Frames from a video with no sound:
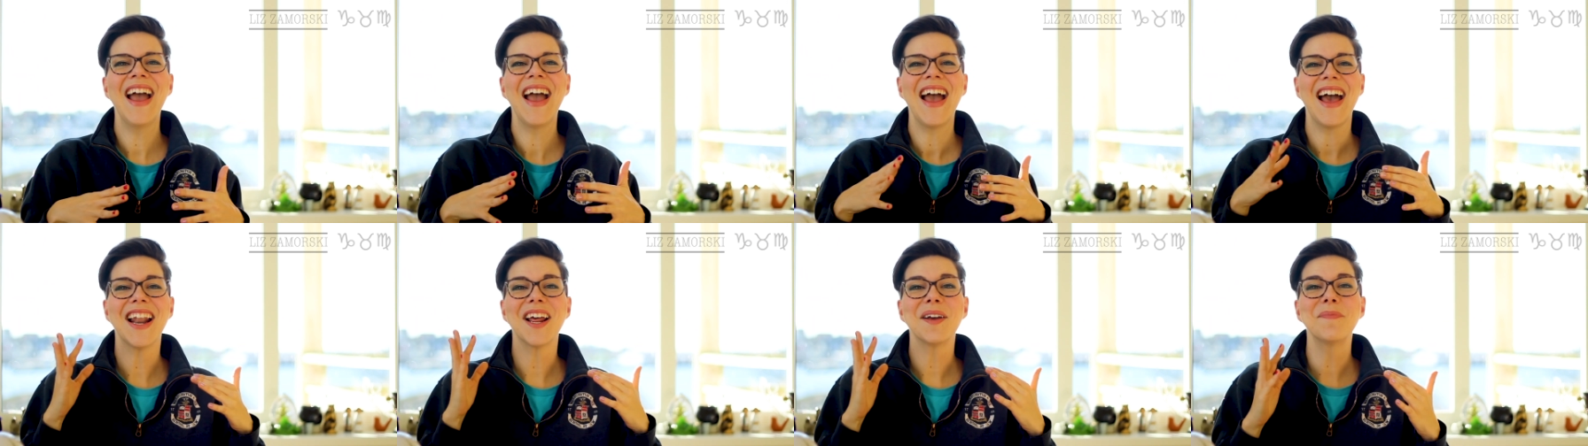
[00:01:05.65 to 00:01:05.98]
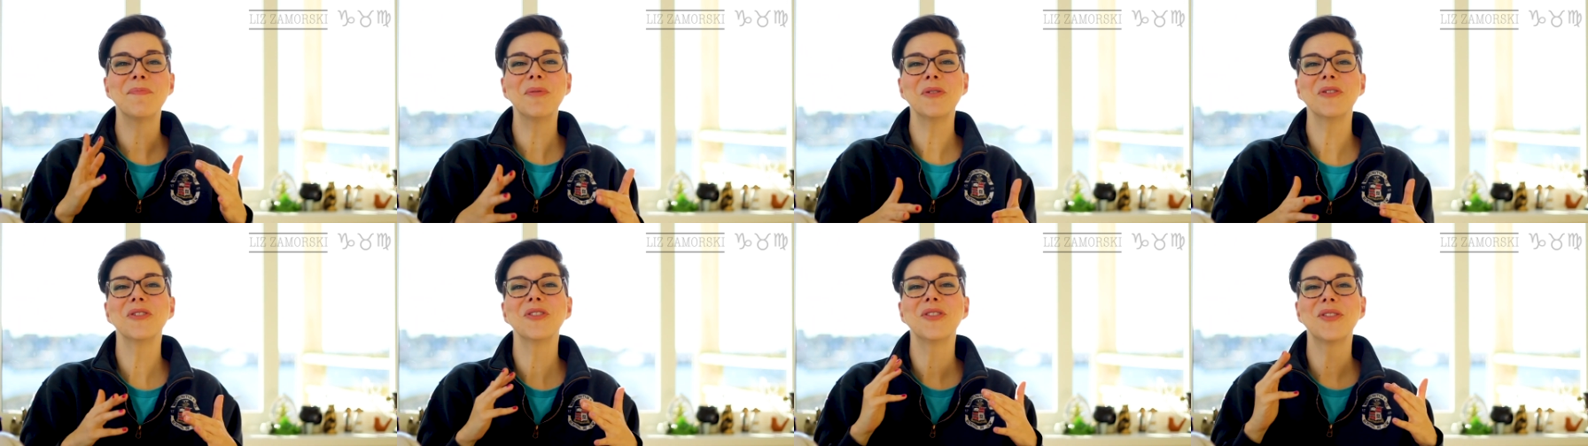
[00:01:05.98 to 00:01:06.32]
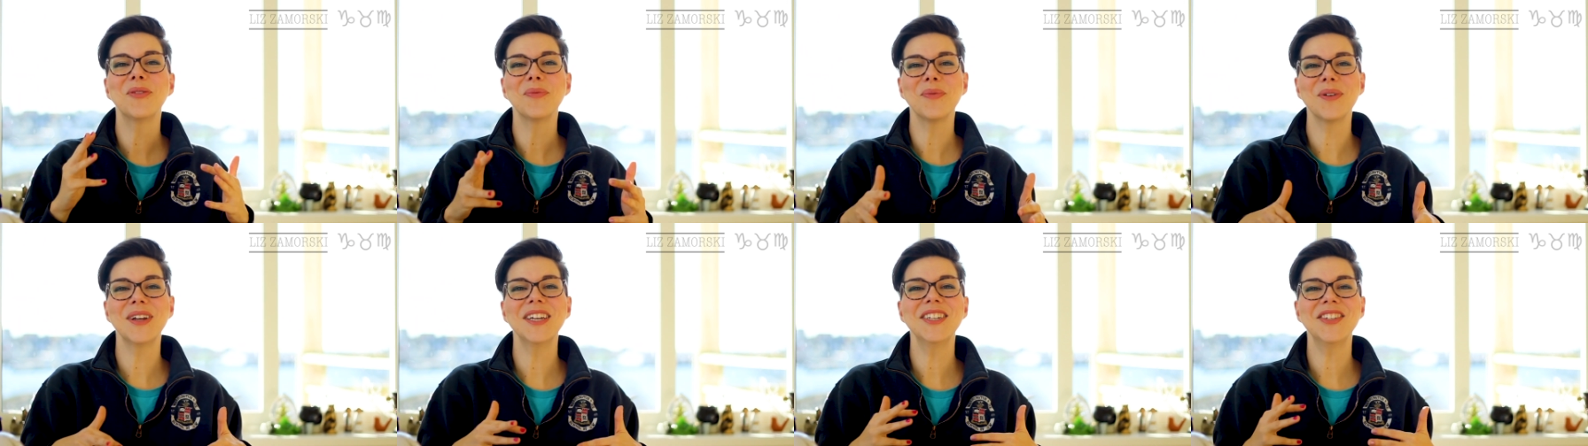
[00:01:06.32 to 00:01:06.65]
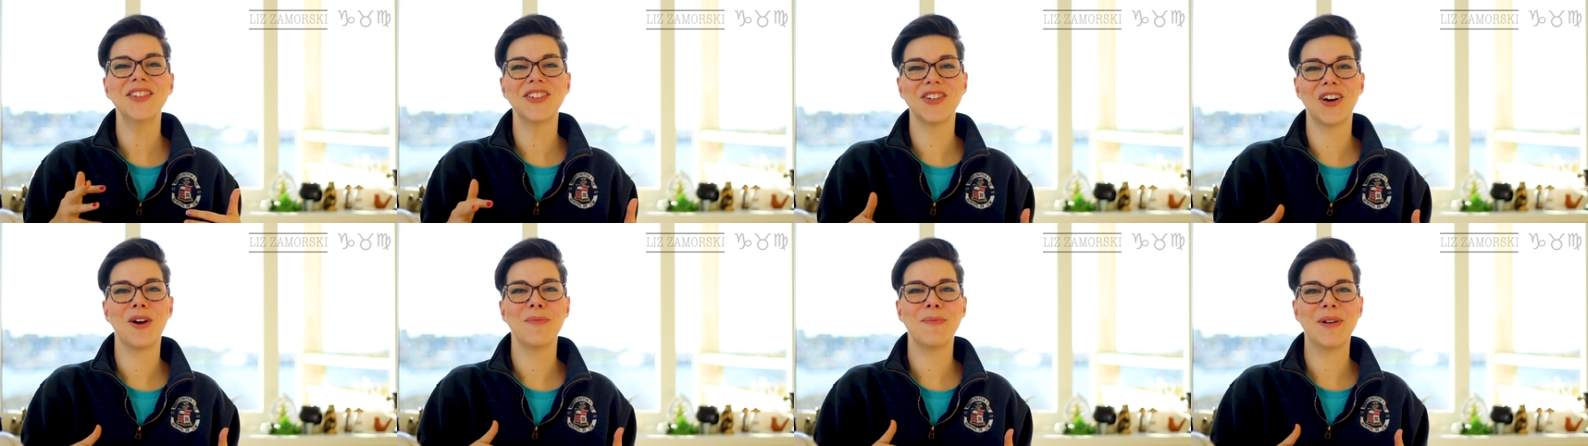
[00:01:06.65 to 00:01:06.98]
And I pulled three
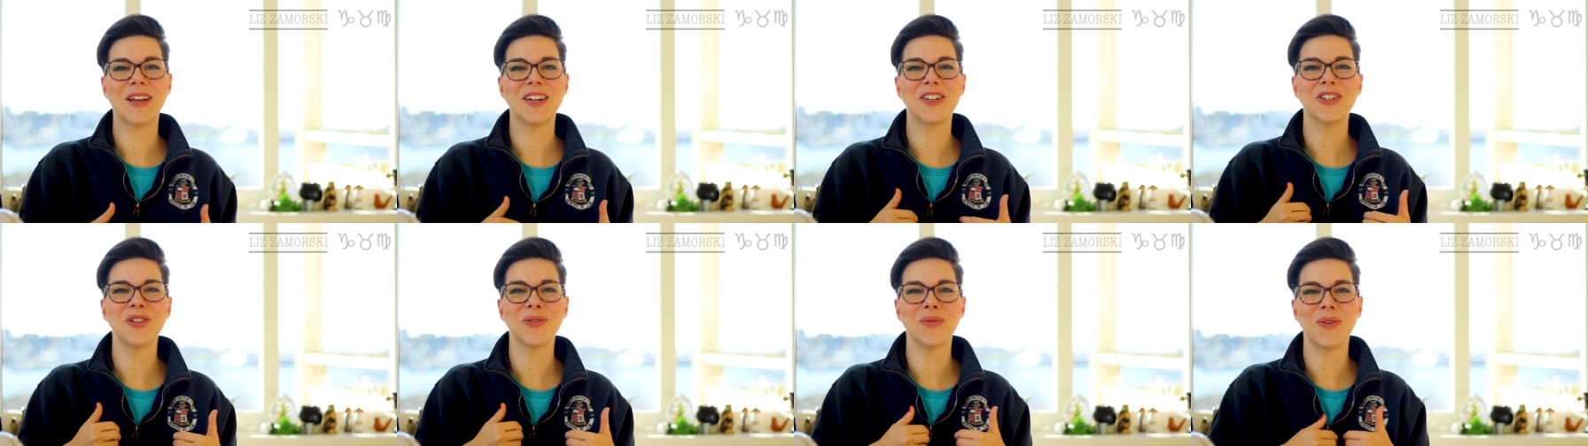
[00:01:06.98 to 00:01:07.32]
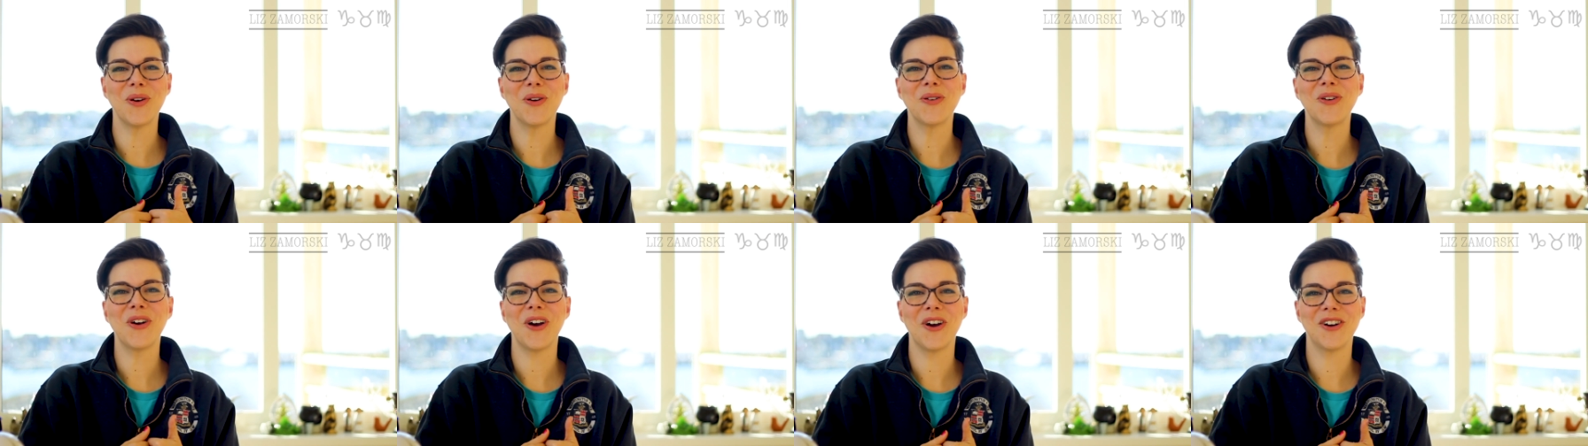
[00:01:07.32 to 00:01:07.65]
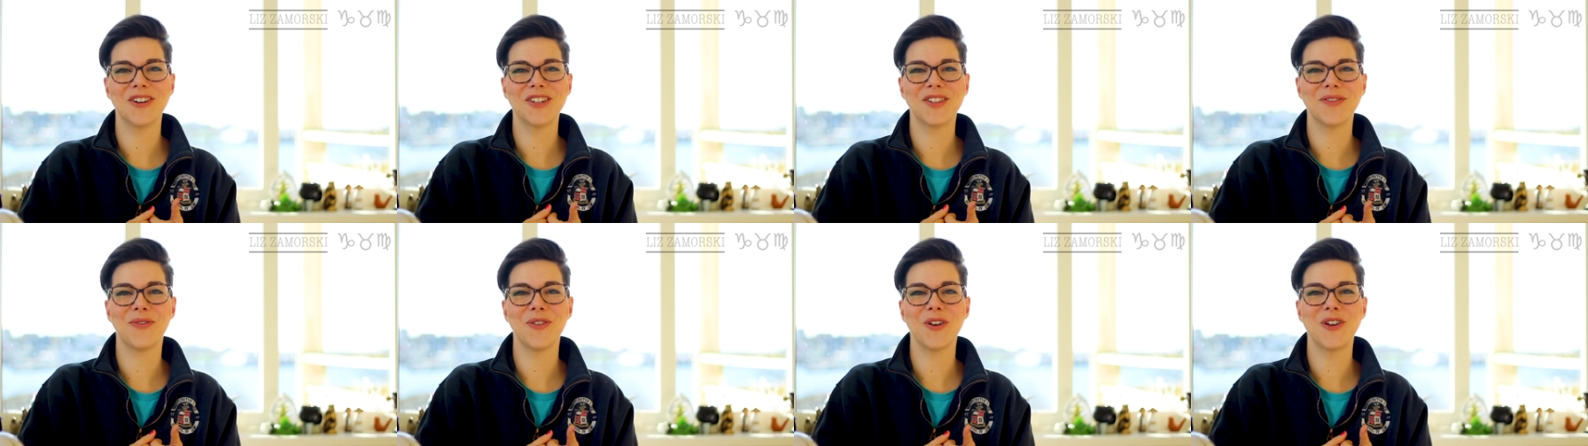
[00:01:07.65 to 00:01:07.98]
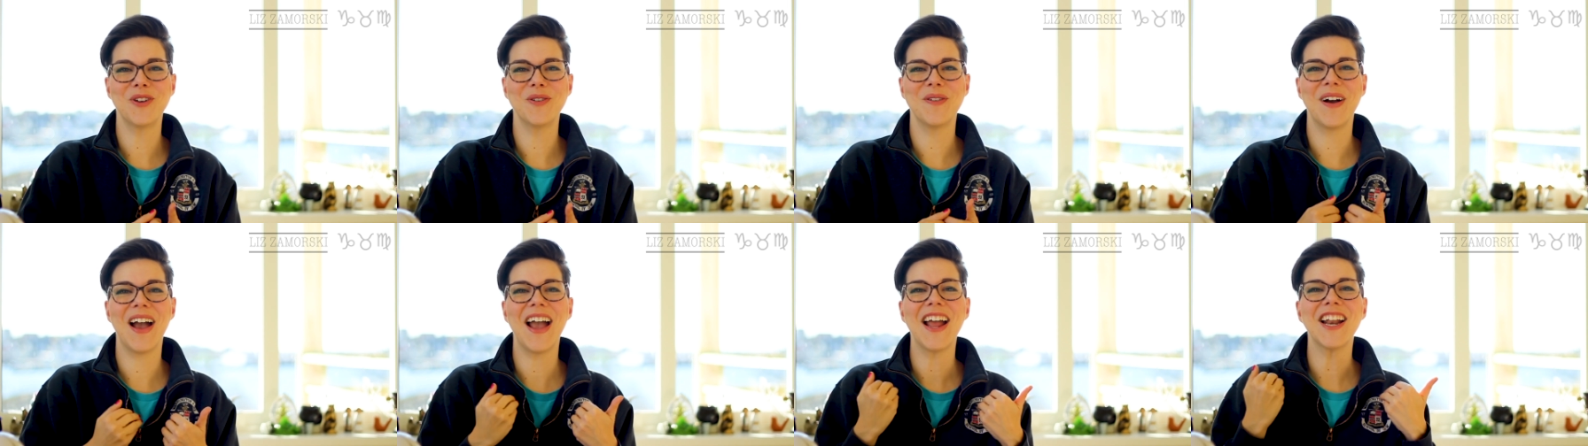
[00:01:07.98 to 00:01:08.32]
Starman Tarot cards for you,